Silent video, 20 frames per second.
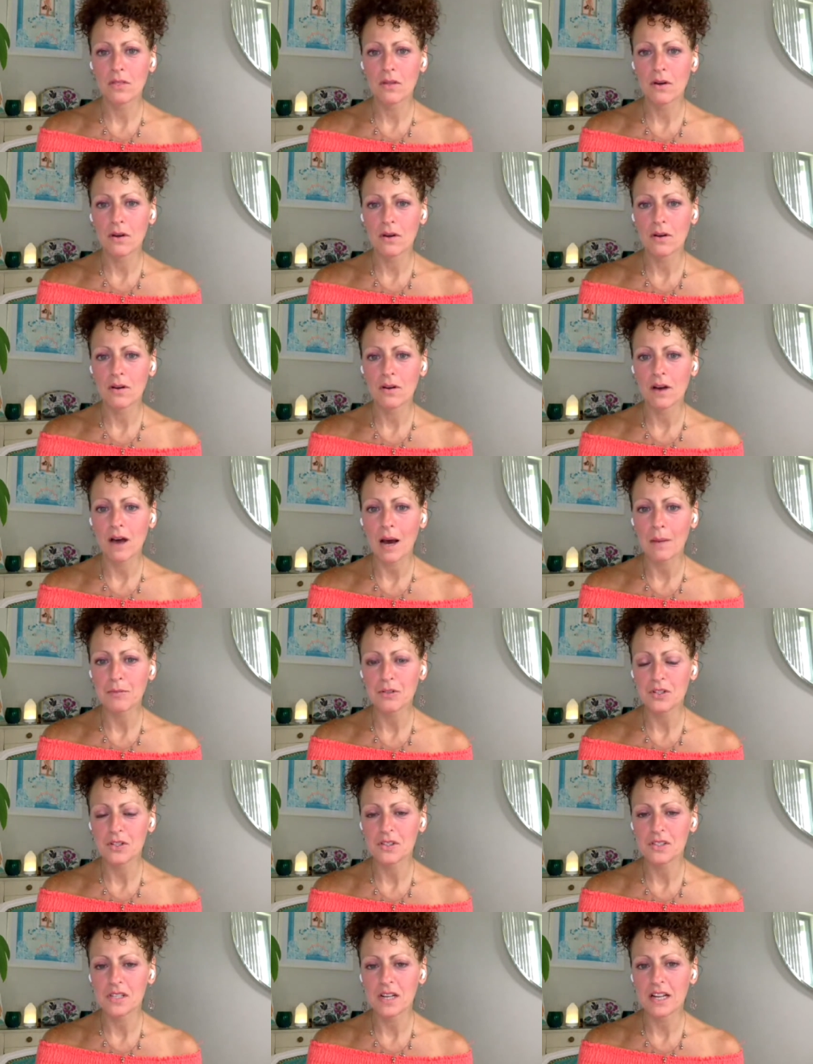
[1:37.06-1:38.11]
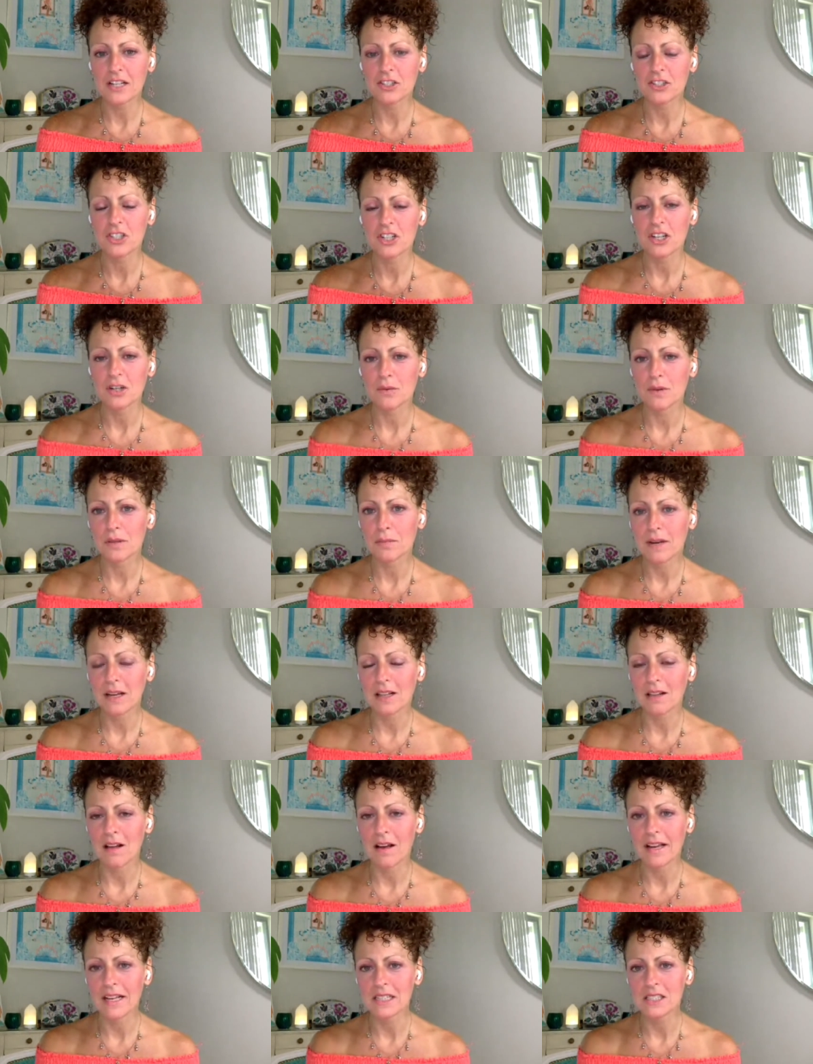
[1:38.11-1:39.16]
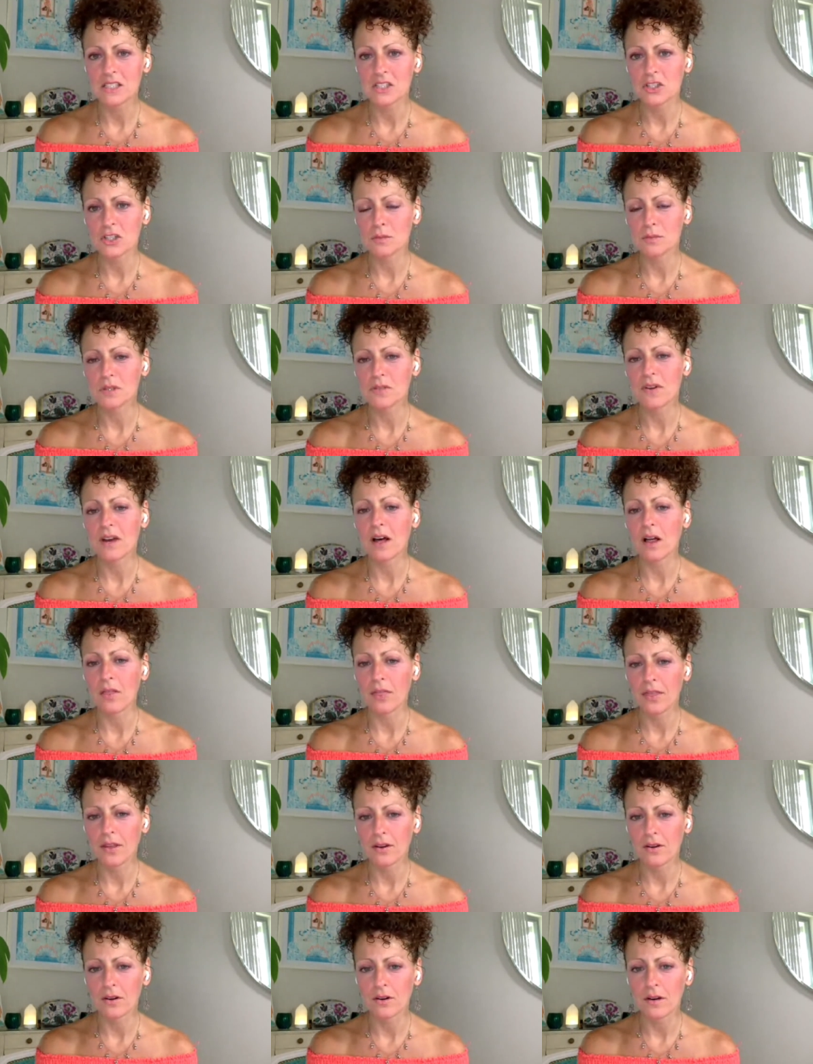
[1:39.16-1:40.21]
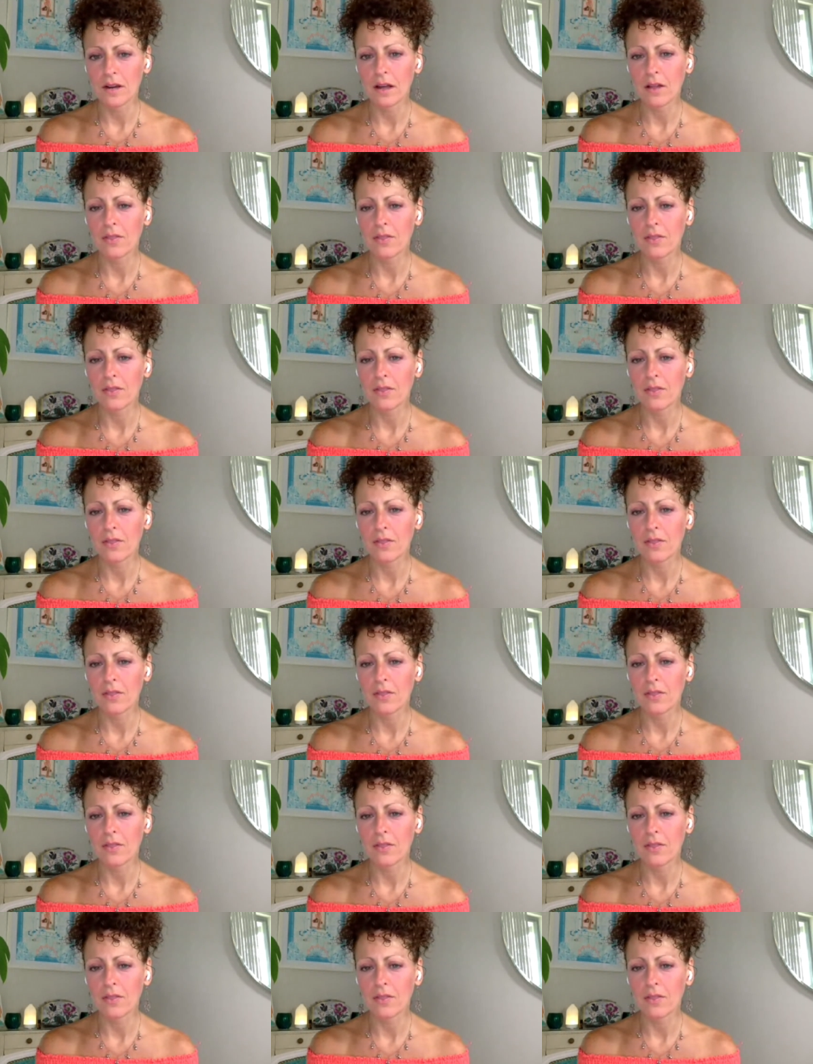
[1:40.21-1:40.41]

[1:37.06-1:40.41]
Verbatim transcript: the options that I share with my clients in terms of healthier,